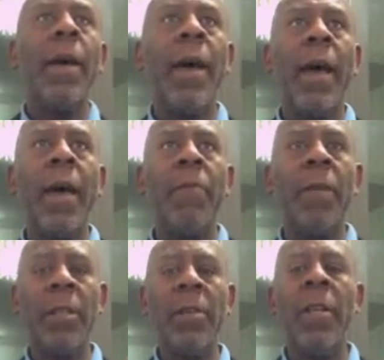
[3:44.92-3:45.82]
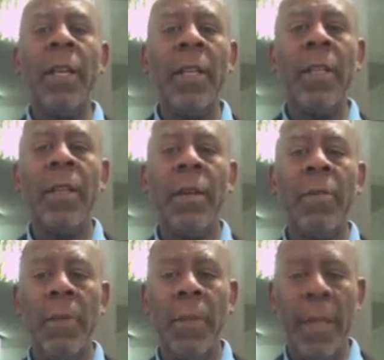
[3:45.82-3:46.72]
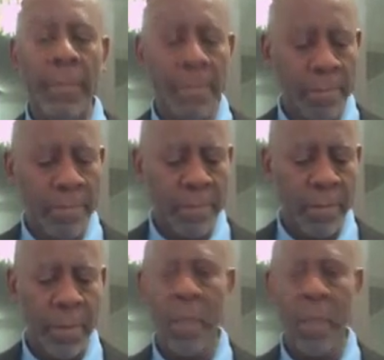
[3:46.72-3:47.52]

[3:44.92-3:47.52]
and we donated the equipment. The